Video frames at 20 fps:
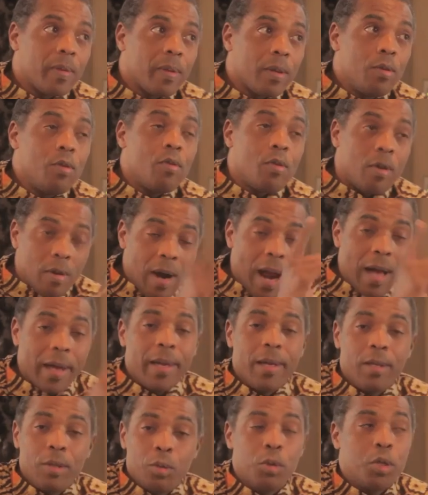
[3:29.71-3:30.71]
You crack
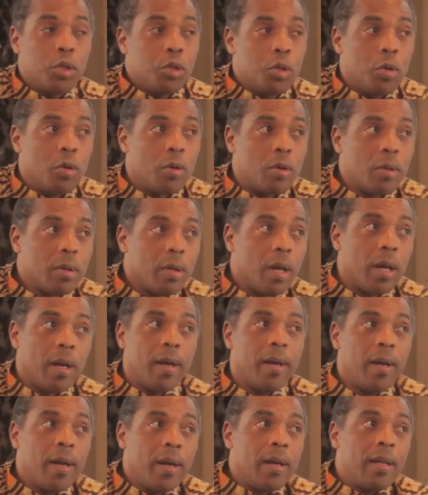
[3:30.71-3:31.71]
a Jewish joke,
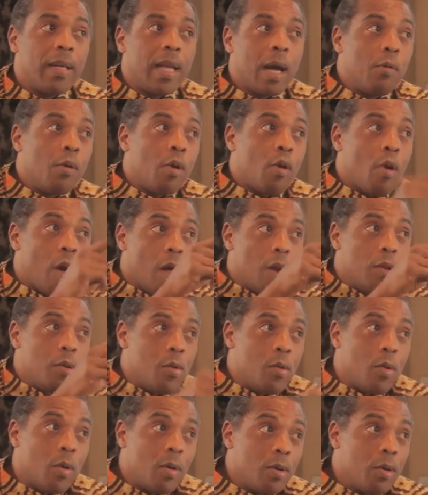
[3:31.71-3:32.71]
they will call
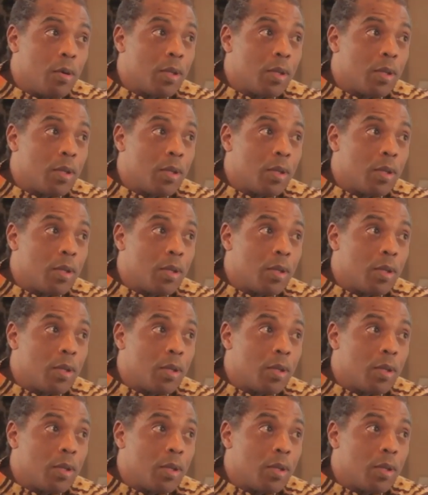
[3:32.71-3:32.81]
you. You